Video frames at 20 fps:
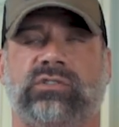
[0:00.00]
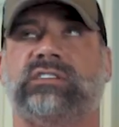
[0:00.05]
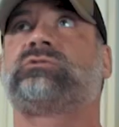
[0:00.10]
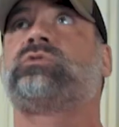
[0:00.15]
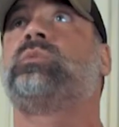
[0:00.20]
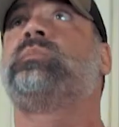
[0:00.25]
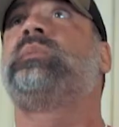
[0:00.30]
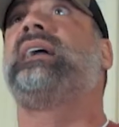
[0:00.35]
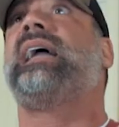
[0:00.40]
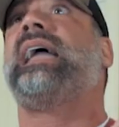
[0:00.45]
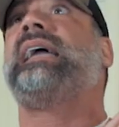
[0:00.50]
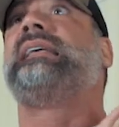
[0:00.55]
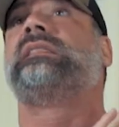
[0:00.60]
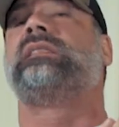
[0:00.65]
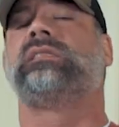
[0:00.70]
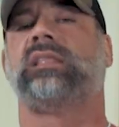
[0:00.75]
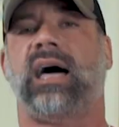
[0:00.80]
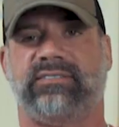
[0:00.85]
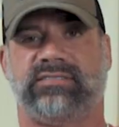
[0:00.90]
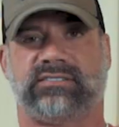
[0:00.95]
This will be a
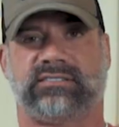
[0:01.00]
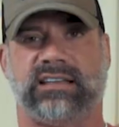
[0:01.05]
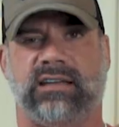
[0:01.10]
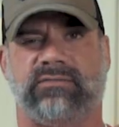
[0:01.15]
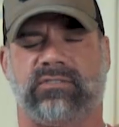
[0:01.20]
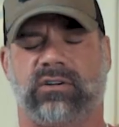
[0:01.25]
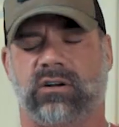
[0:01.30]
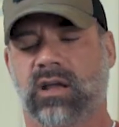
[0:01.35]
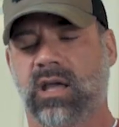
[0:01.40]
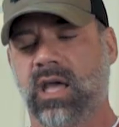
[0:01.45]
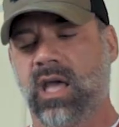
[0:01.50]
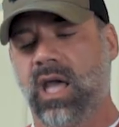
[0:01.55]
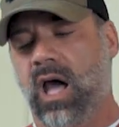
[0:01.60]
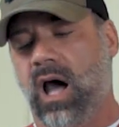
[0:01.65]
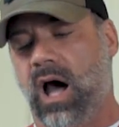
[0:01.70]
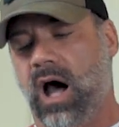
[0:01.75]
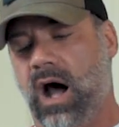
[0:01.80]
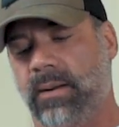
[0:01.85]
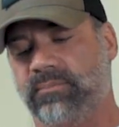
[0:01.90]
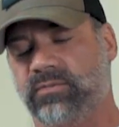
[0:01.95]
lifesaver.
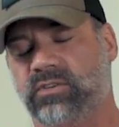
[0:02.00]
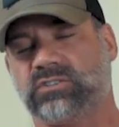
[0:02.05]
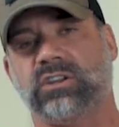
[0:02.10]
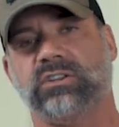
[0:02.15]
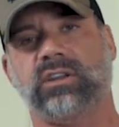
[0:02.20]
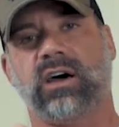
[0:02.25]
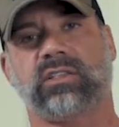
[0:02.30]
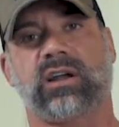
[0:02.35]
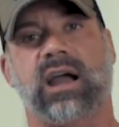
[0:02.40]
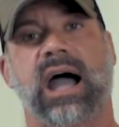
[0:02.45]
There's another